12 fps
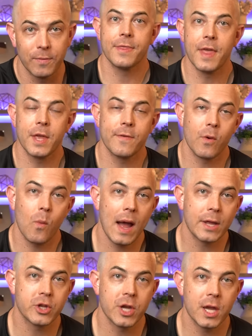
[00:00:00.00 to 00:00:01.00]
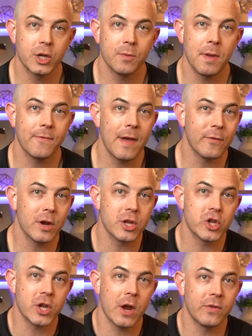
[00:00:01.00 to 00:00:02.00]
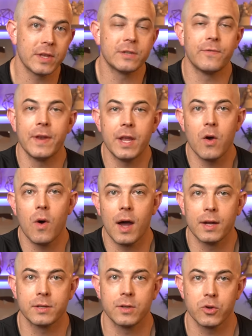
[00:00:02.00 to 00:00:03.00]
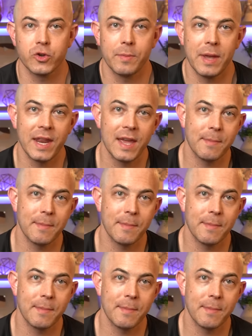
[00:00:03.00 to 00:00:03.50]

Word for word: Thank you for watching. Do me a favor and share this video on social media.